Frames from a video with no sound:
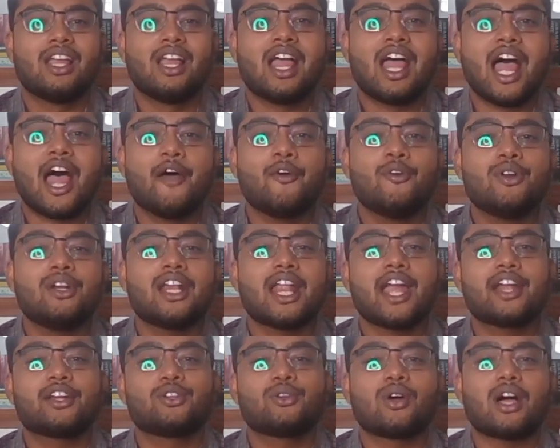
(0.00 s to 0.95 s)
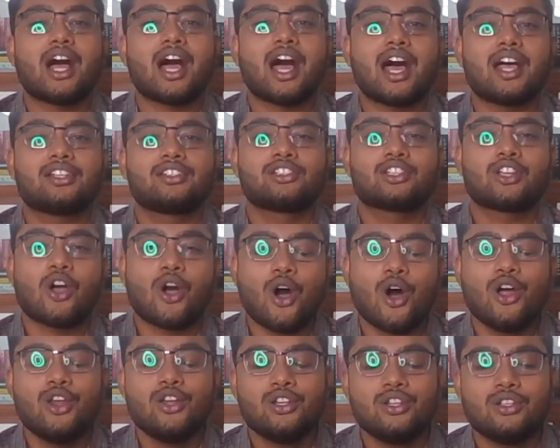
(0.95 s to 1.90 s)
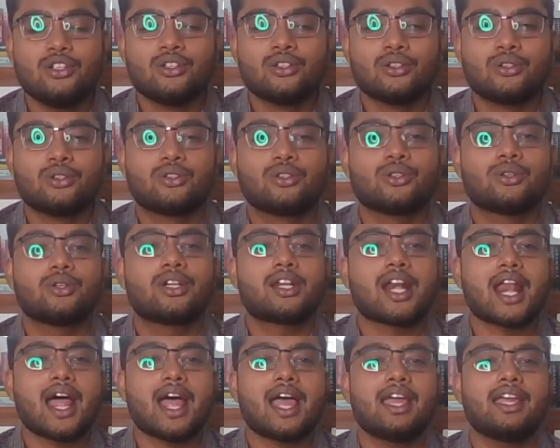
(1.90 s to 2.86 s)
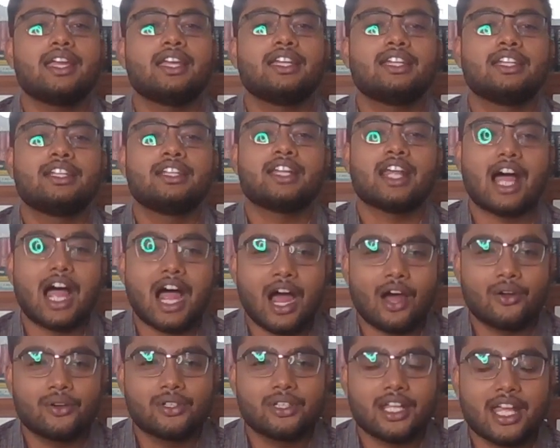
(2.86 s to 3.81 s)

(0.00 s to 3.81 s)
I would like to ask all you to try it out